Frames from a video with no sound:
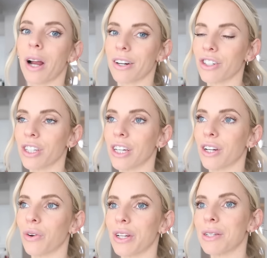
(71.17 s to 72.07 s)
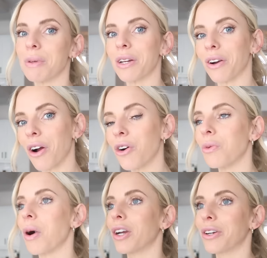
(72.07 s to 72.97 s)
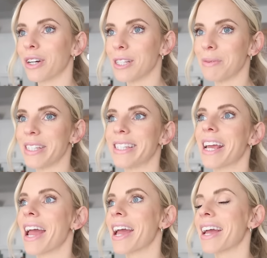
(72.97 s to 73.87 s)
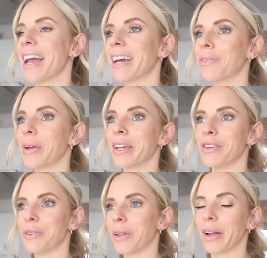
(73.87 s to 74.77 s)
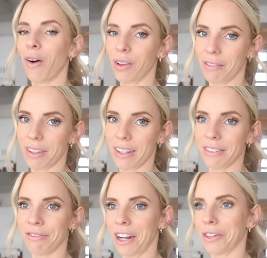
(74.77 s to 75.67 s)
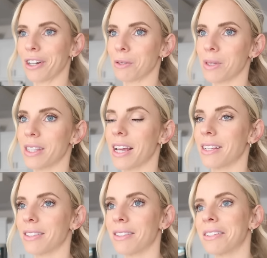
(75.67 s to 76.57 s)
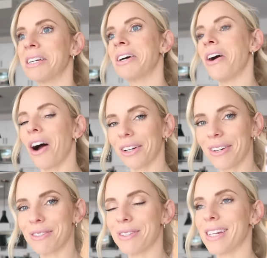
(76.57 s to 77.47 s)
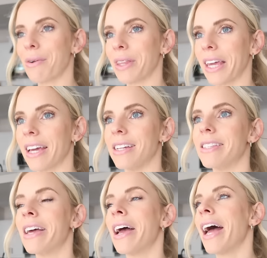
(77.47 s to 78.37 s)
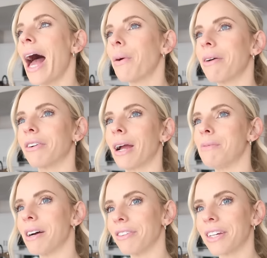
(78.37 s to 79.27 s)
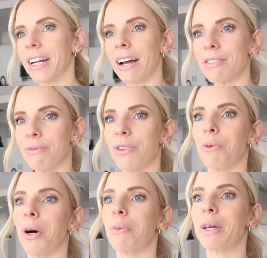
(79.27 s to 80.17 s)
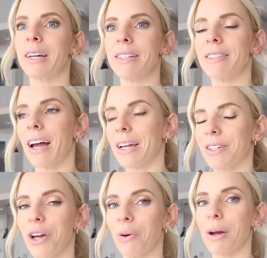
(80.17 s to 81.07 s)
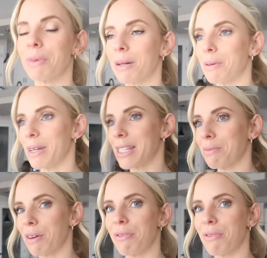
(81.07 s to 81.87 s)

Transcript: we're actually going to be in our home on Christmas Day and we can do like all of the fun Christmas things on Christmas Day with the kids. However, I'm definitely gonna have some FOMO because I know I'm gonna be missing my